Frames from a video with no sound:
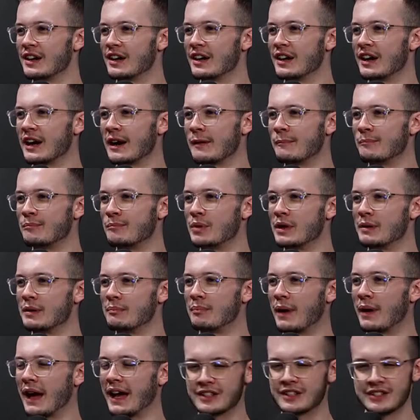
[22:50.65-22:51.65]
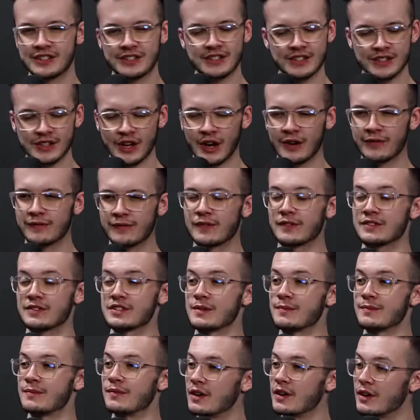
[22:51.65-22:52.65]
But banks offer
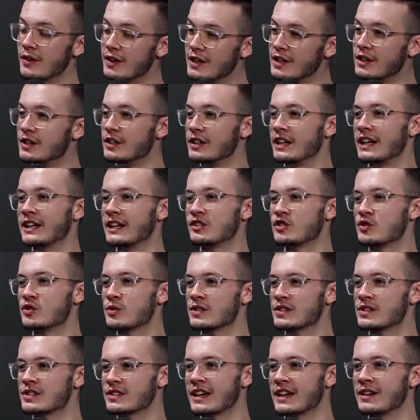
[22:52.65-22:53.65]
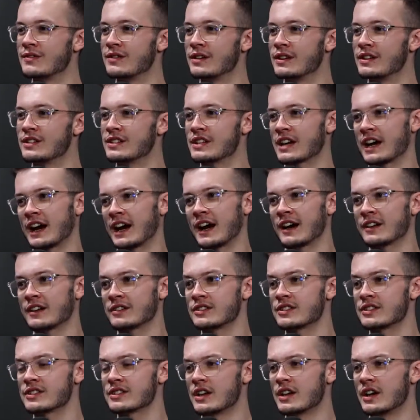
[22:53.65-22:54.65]
some very good interest savings
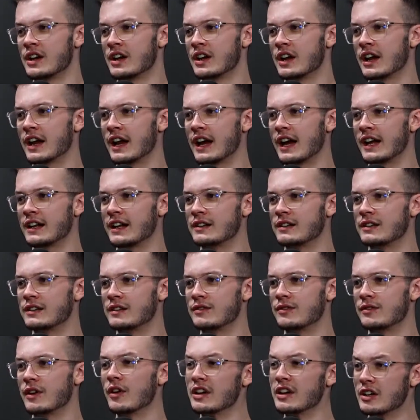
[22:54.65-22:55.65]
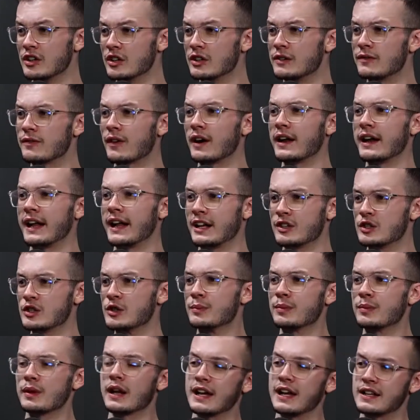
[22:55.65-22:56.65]
accounts and very good financial
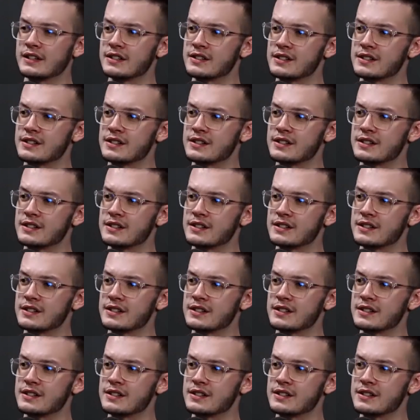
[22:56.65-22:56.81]
plans